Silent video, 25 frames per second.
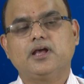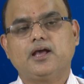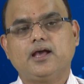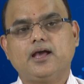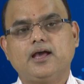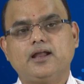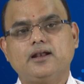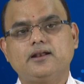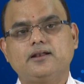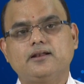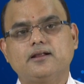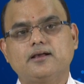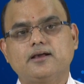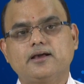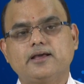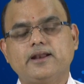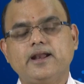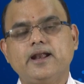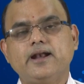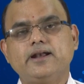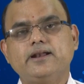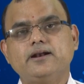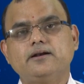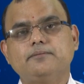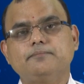and
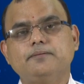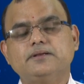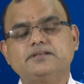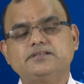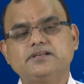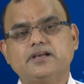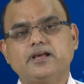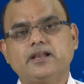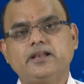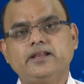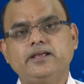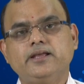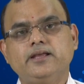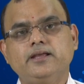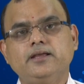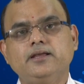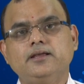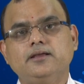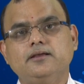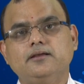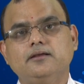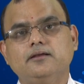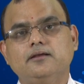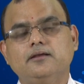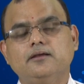credit
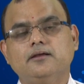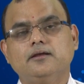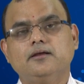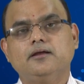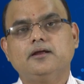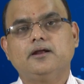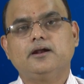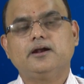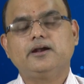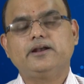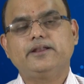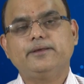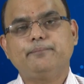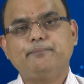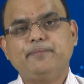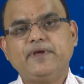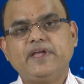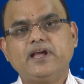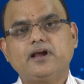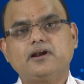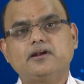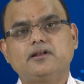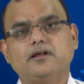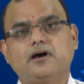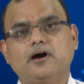basically
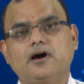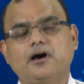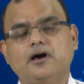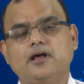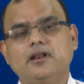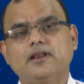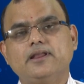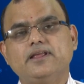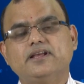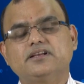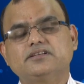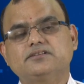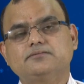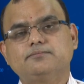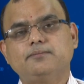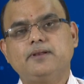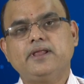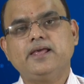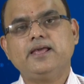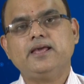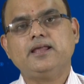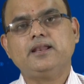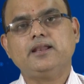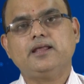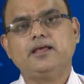depict or
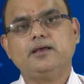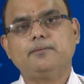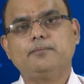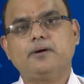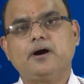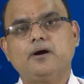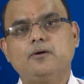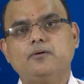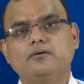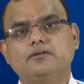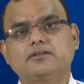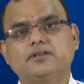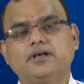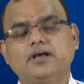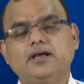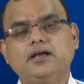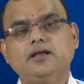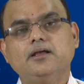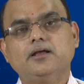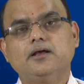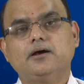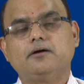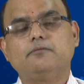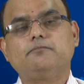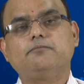explain about the
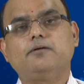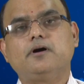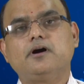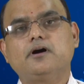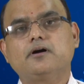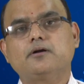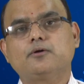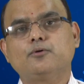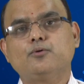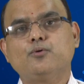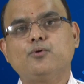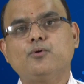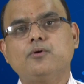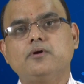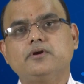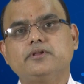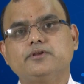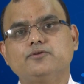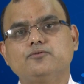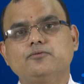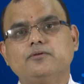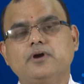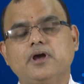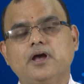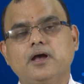workload
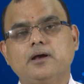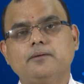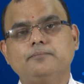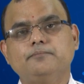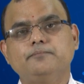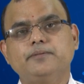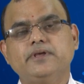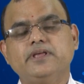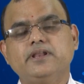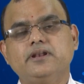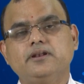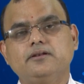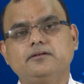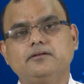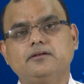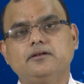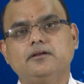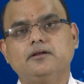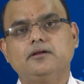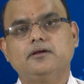you have been